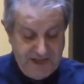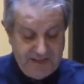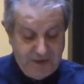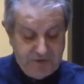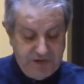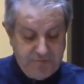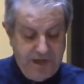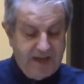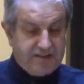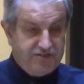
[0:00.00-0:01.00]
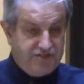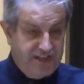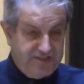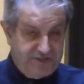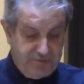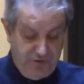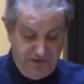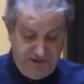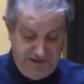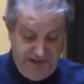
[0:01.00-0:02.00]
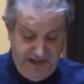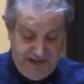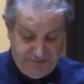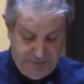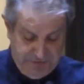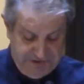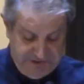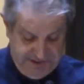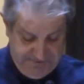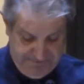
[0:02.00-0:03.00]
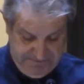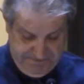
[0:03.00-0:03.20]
and they would impact and change the world, as we will see.